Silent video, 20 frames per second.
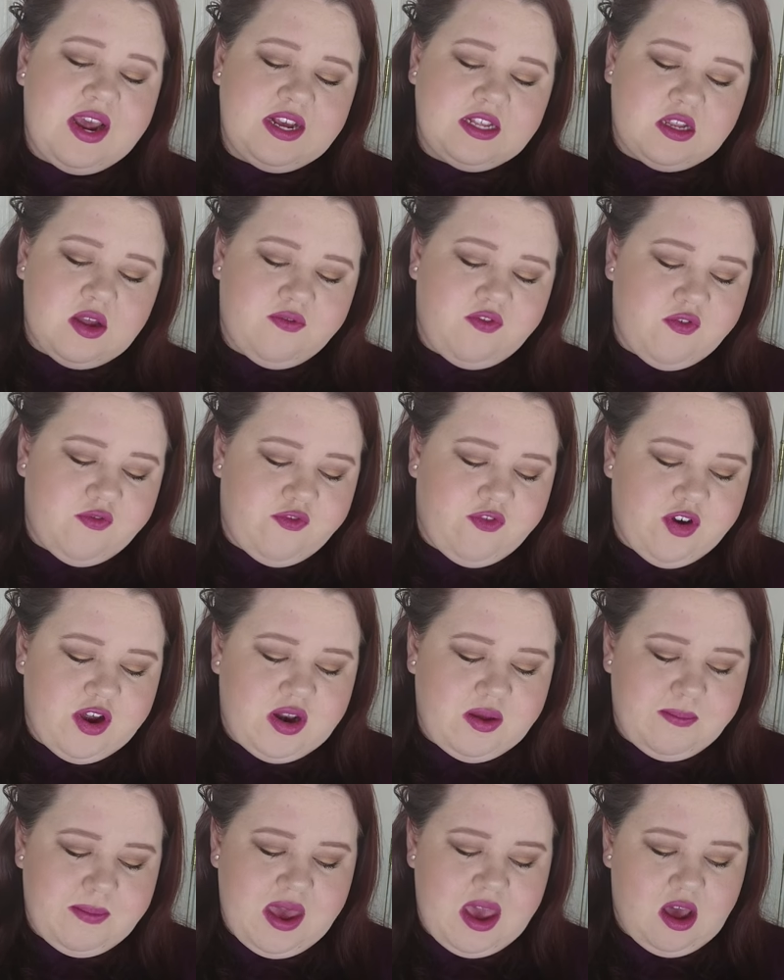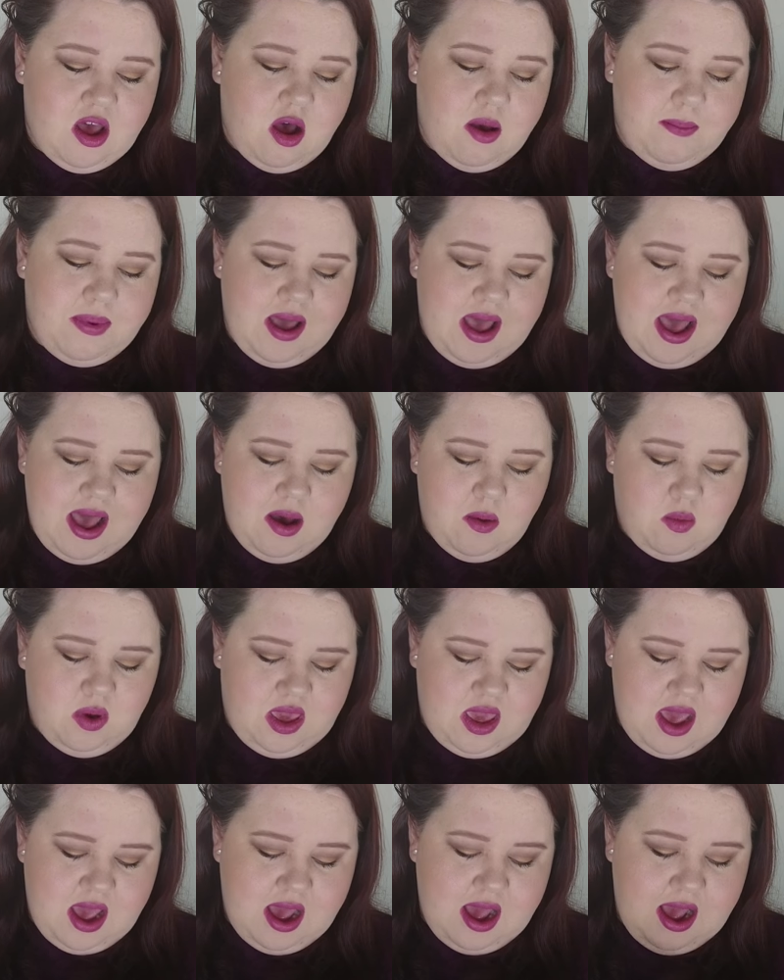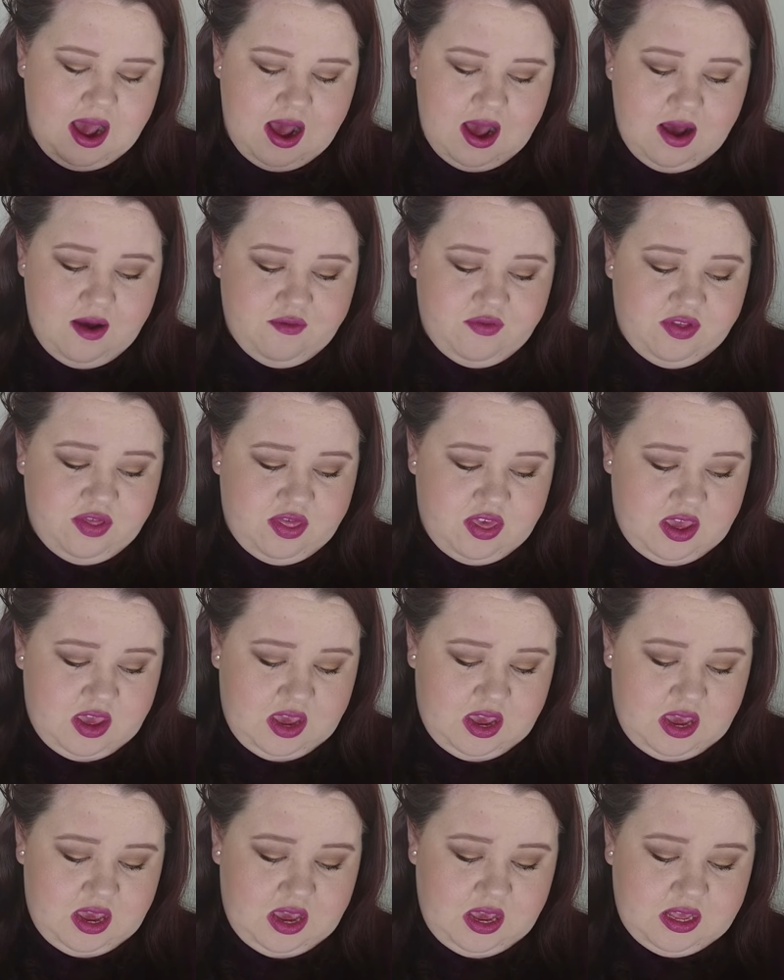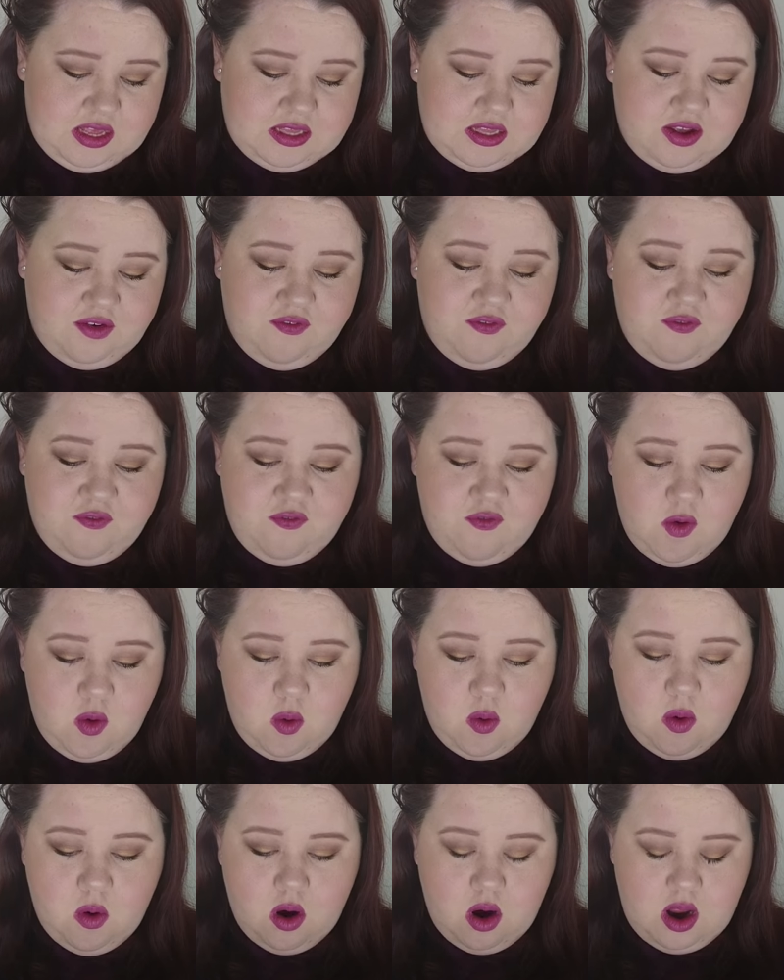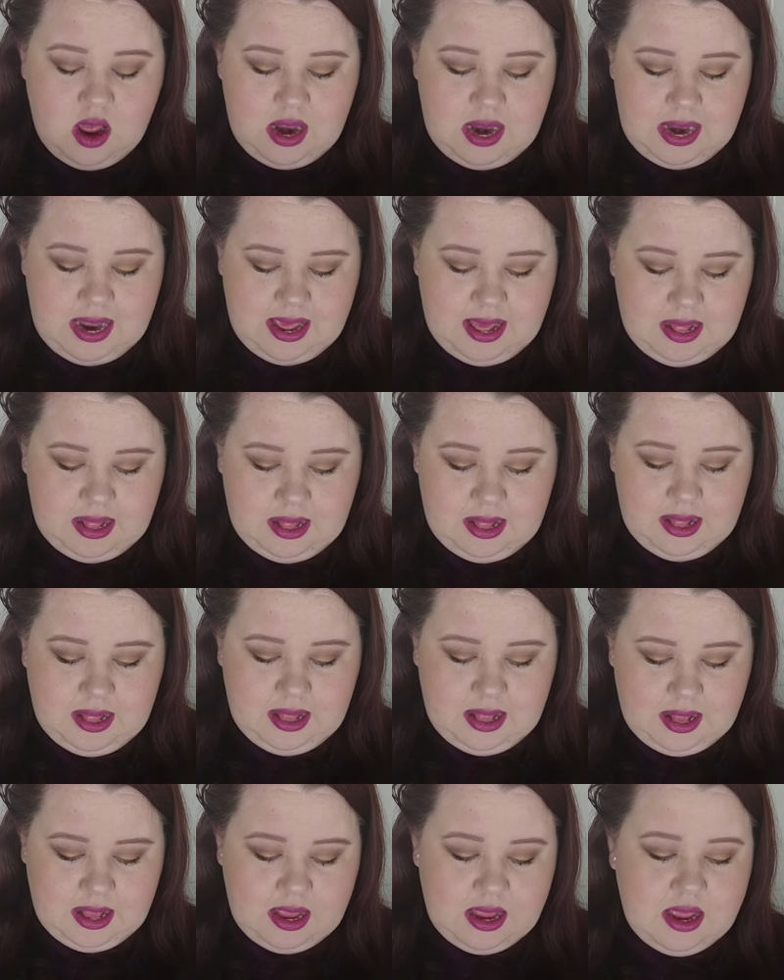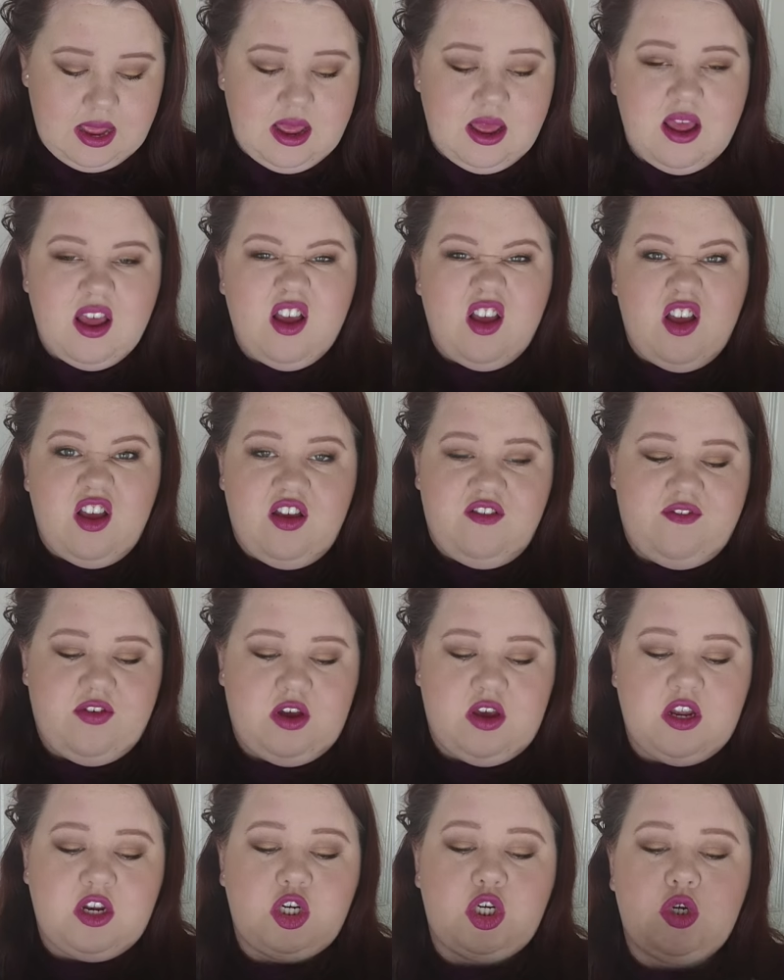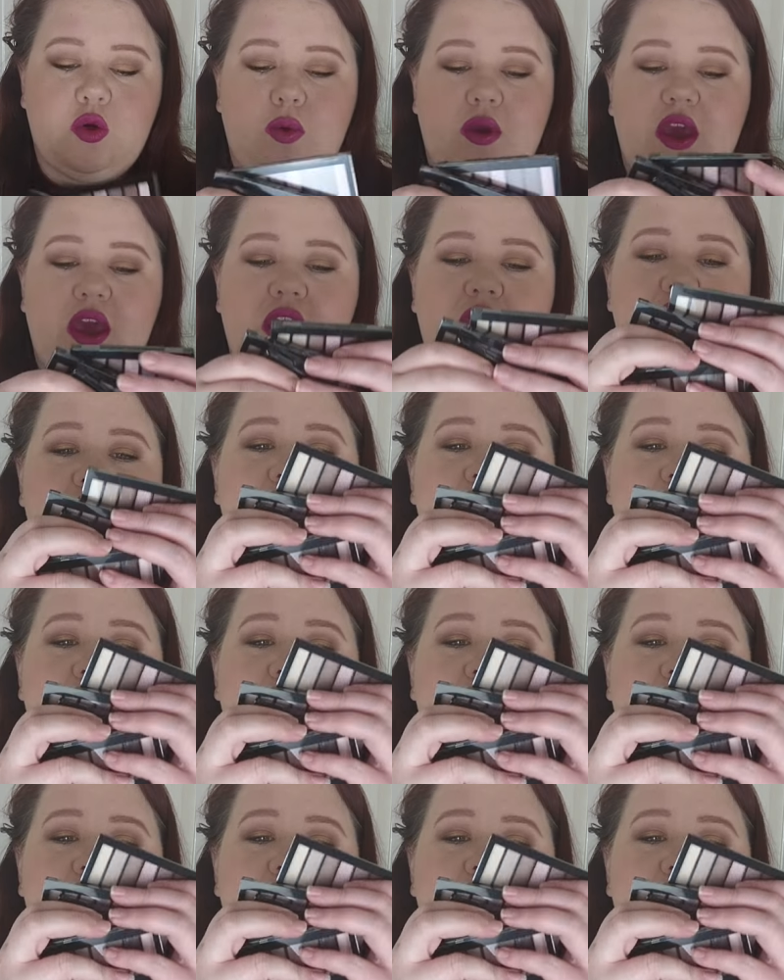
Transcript: next up from Freedom Makeup, uh, we have these four little, I can show you,